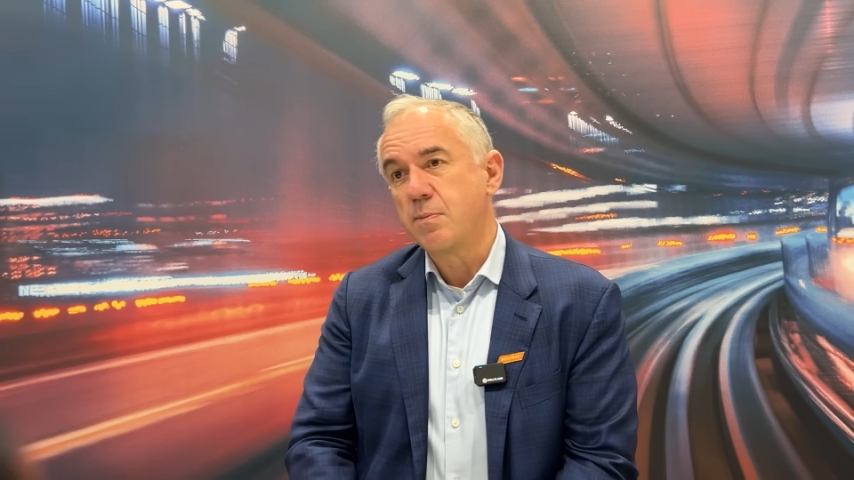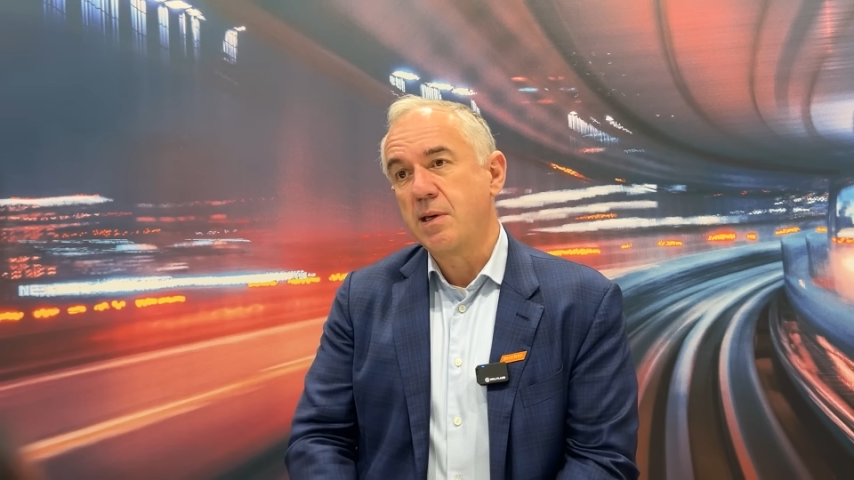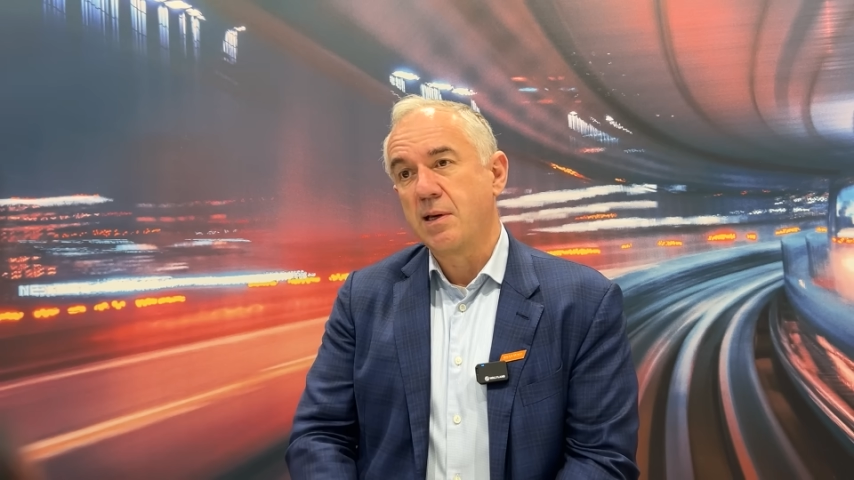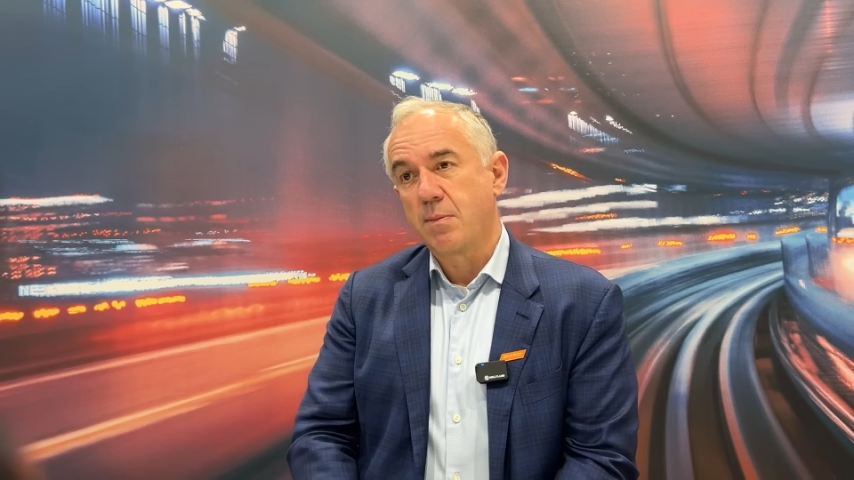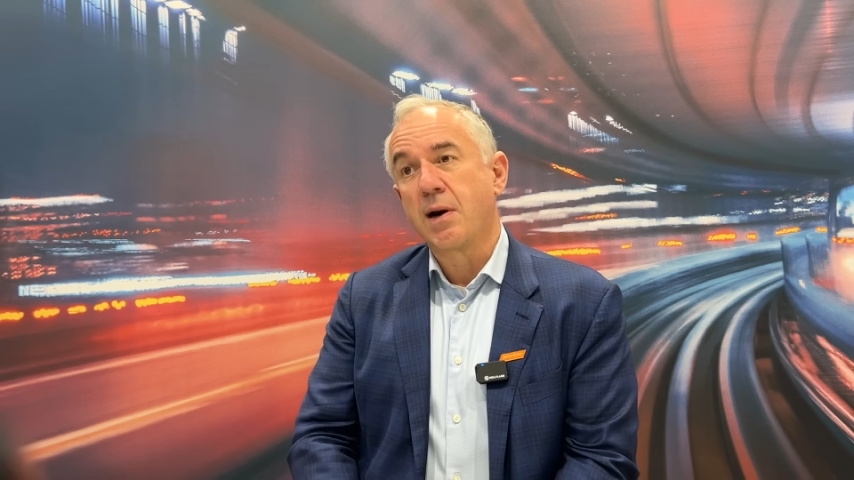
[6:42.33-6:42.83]

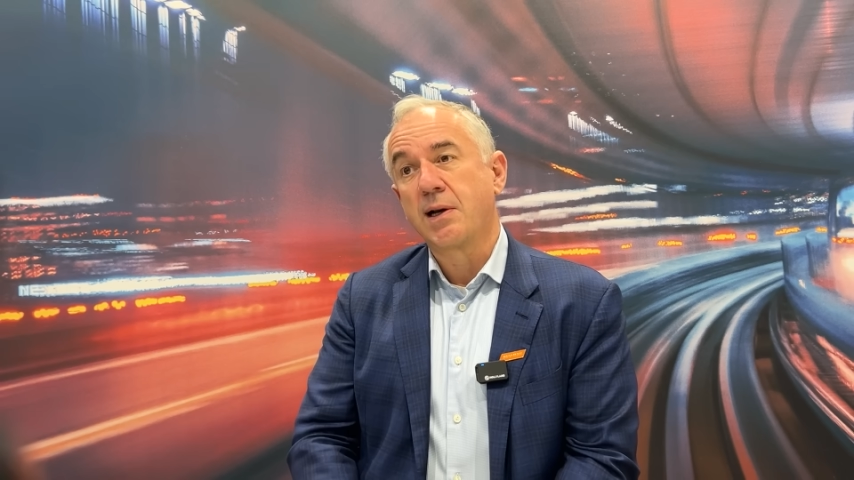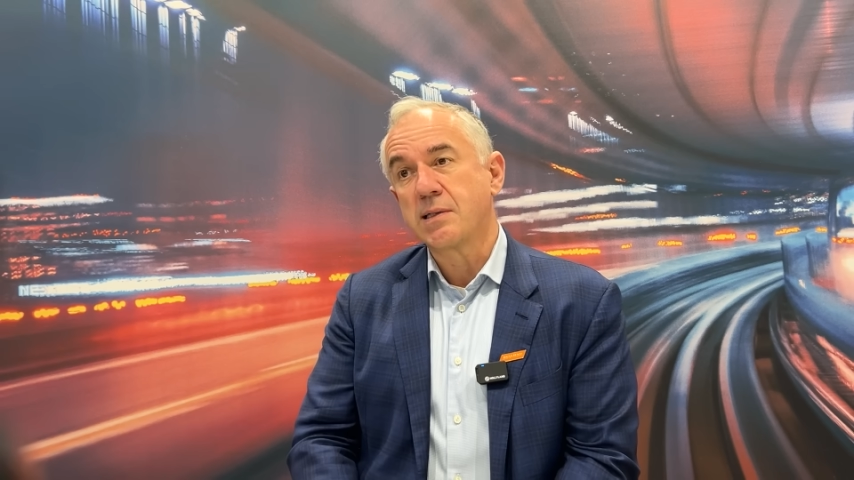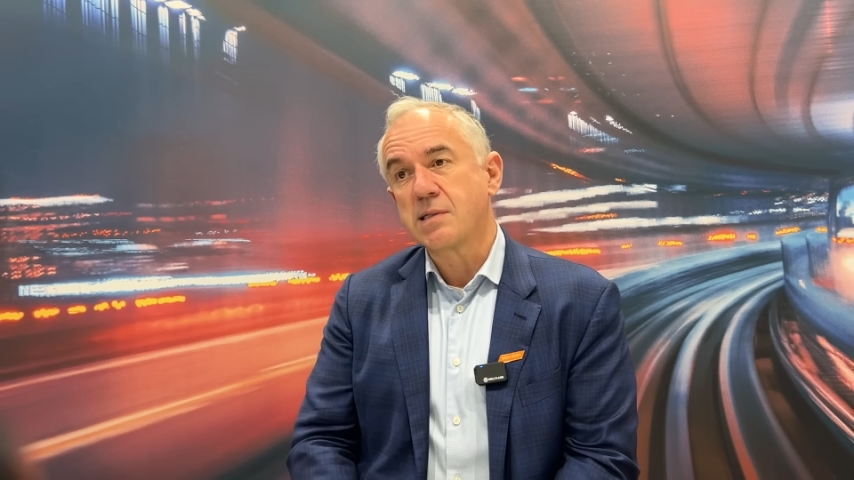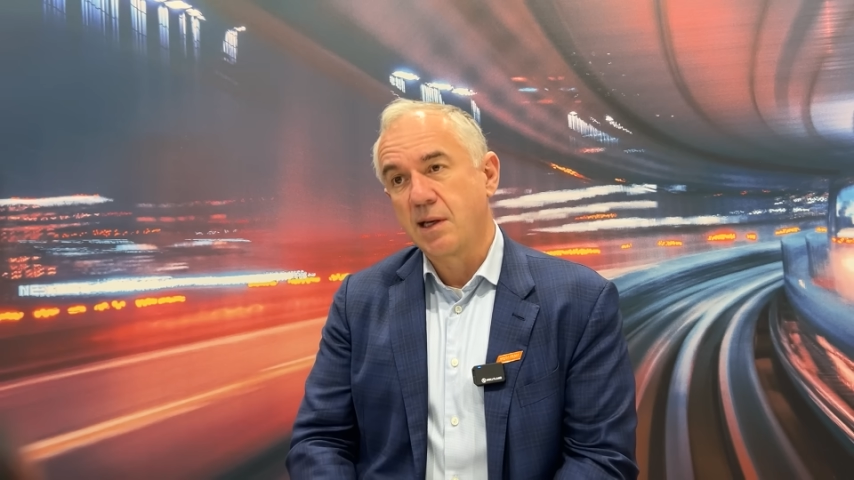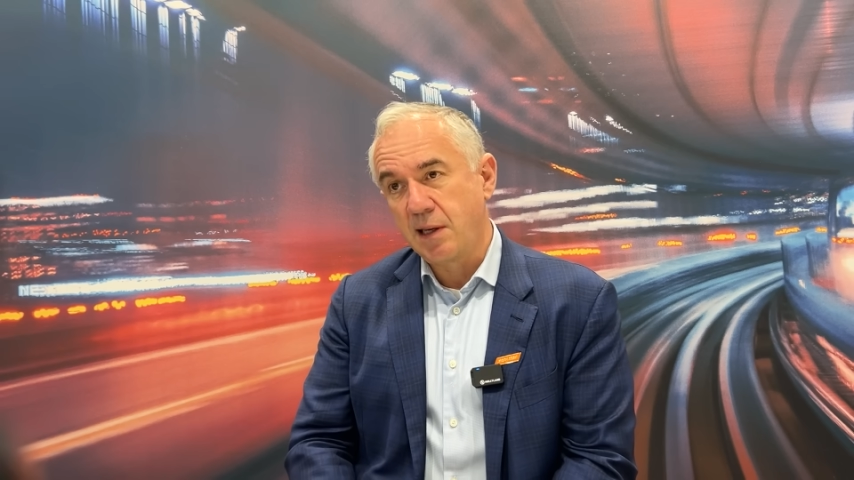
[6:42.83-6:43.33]
be in
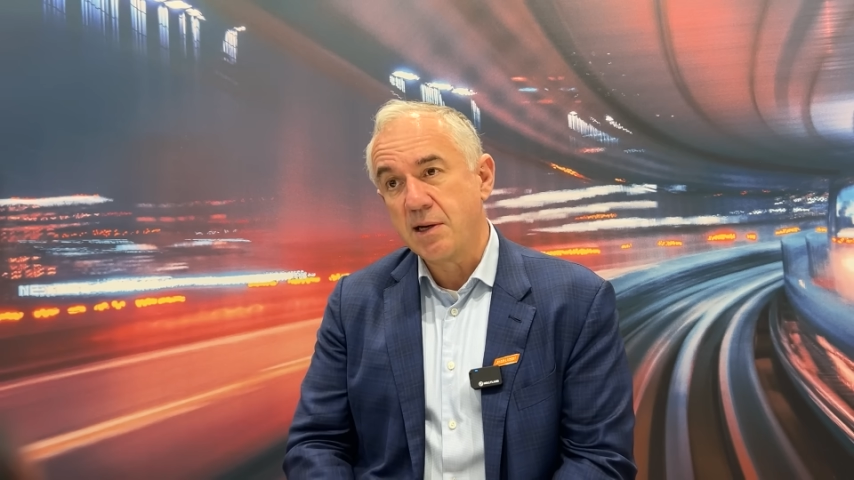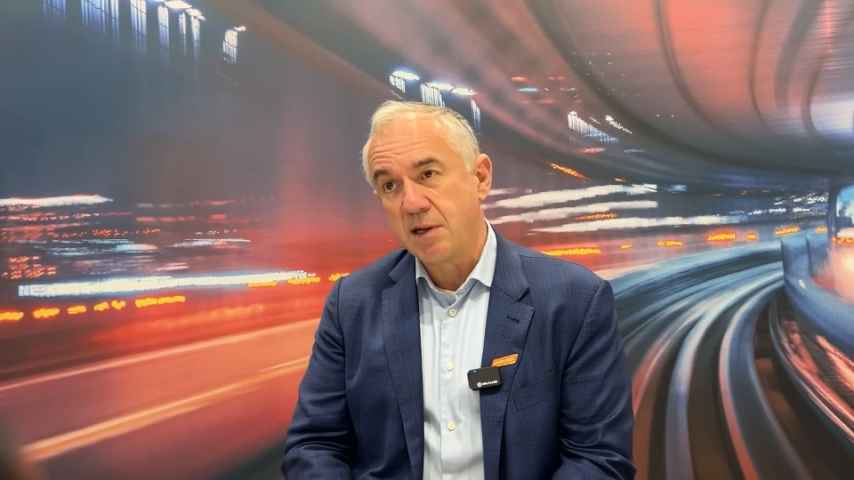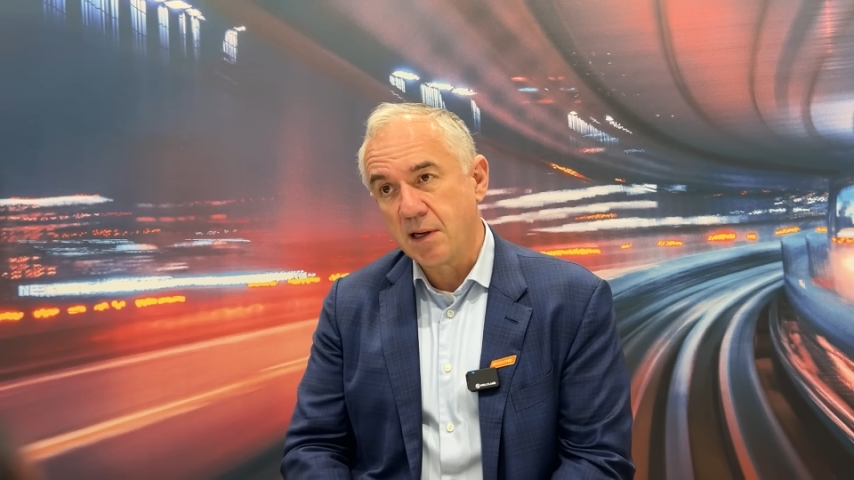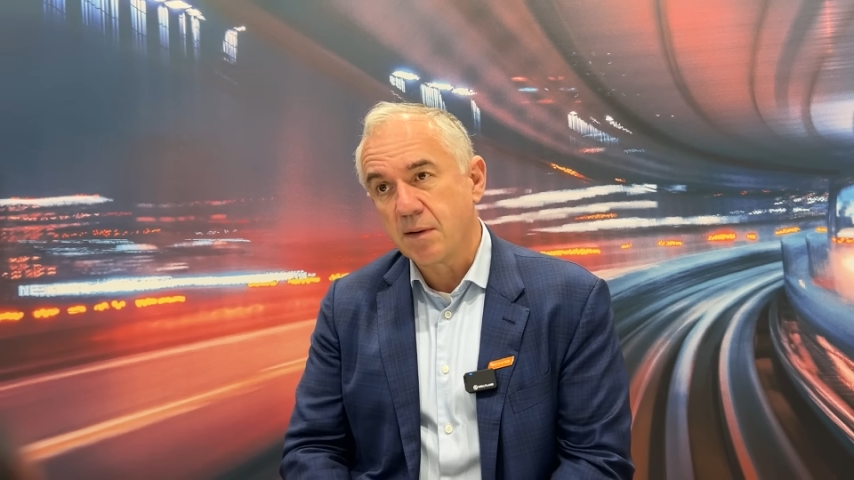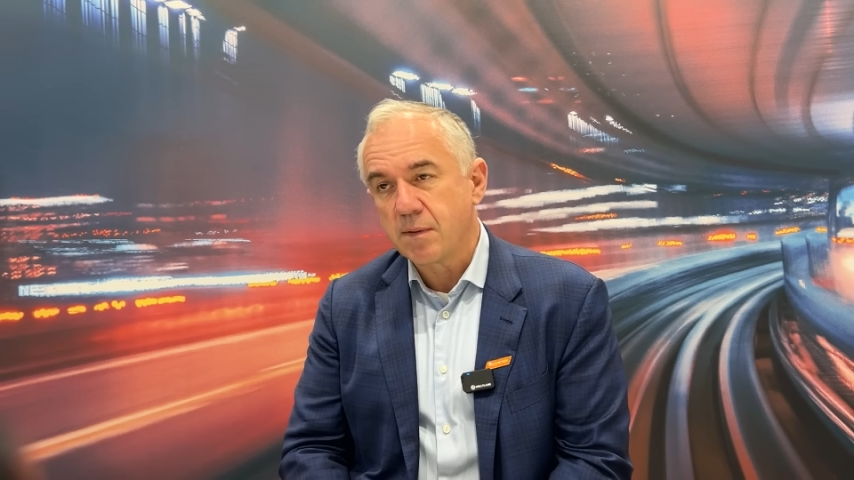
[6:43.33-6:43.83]
markets like
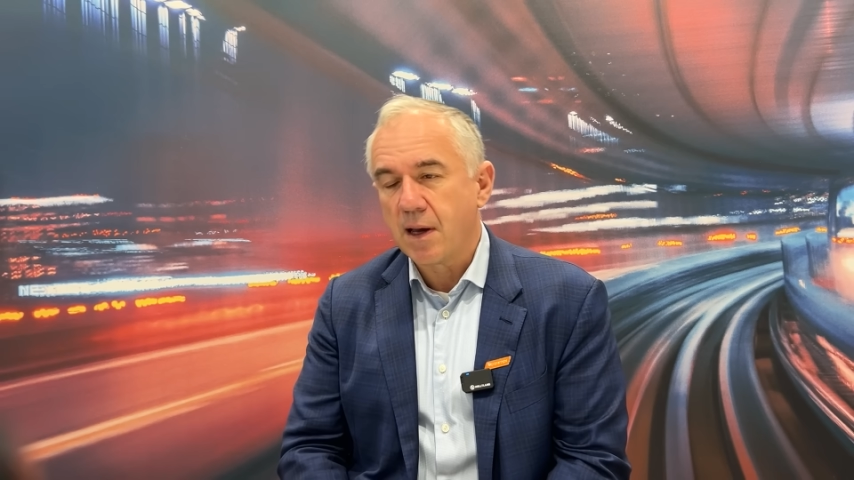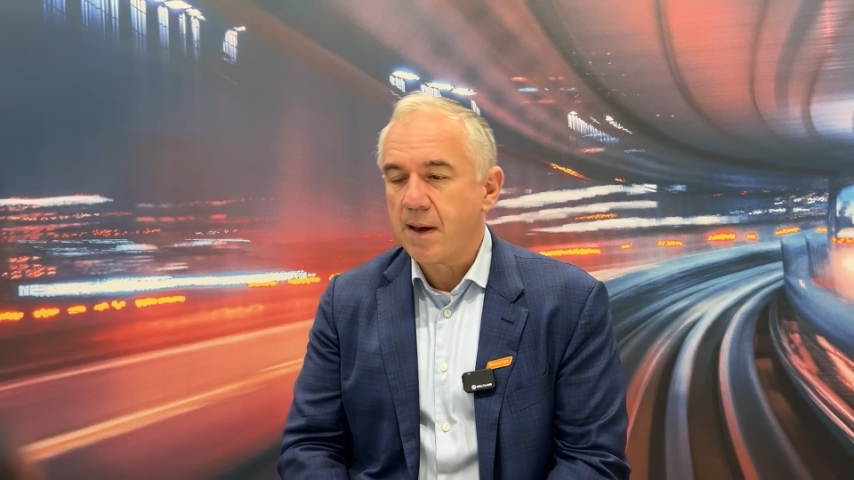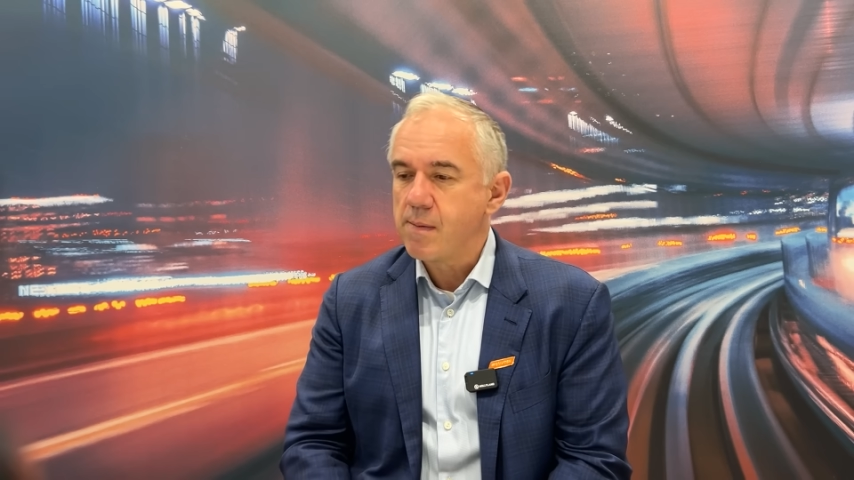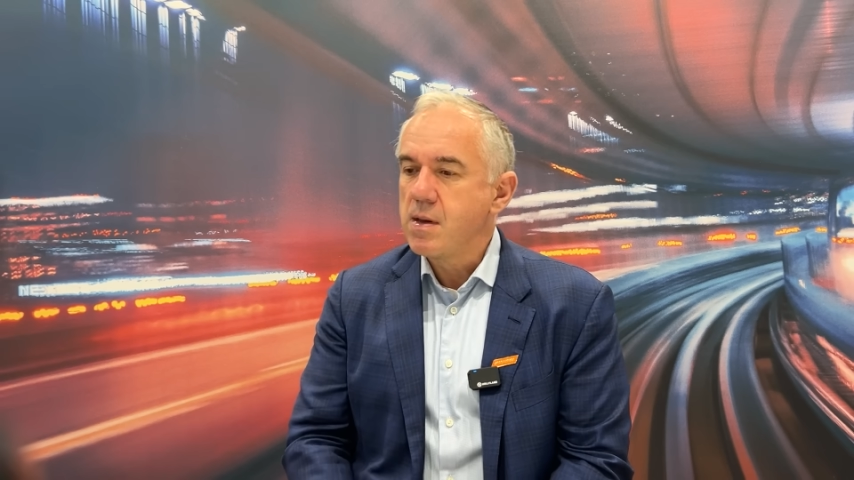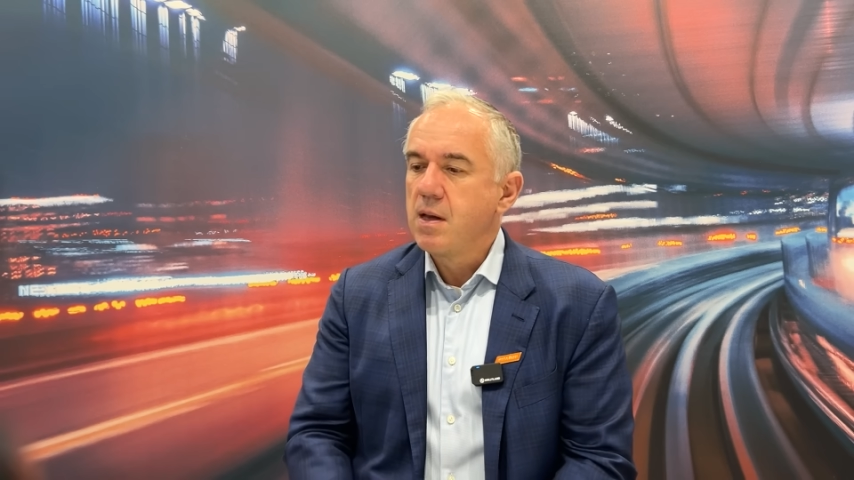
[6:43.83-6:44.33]
India
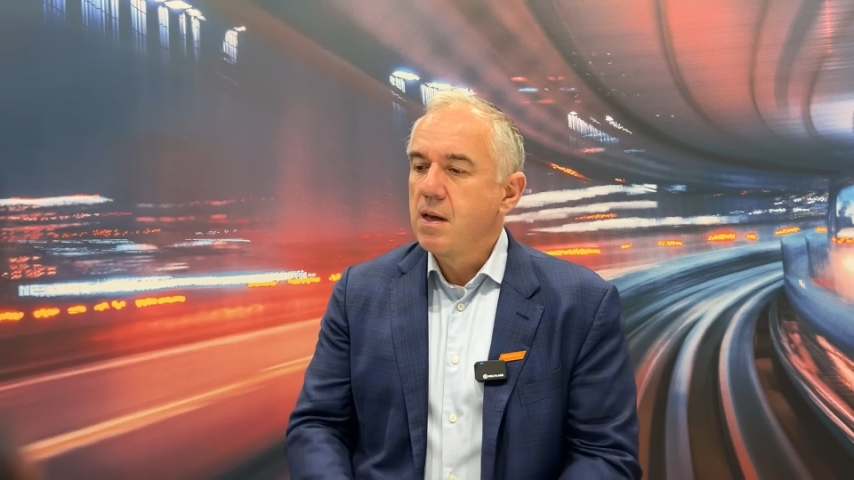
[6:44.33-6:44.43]
um,